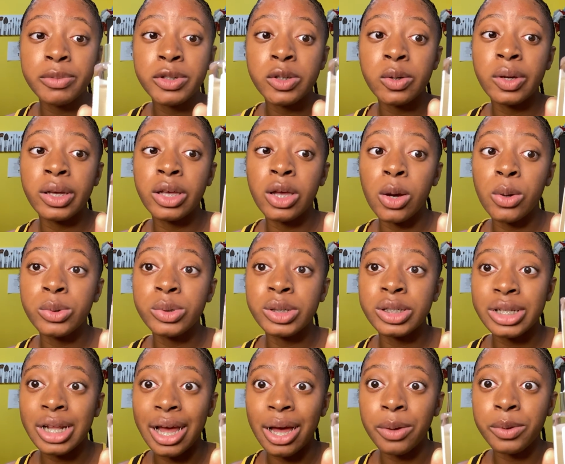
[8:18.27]
so it goes
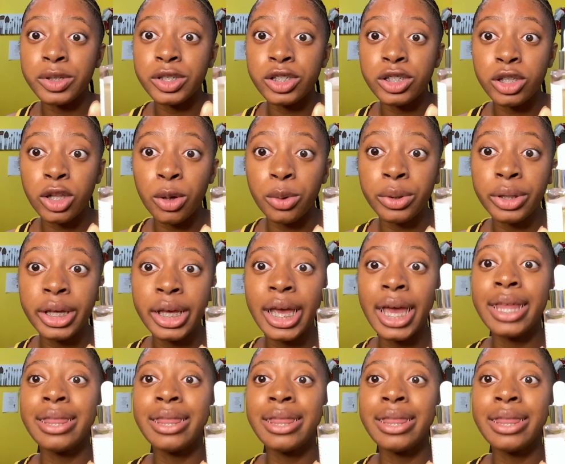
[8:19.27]
down slowly,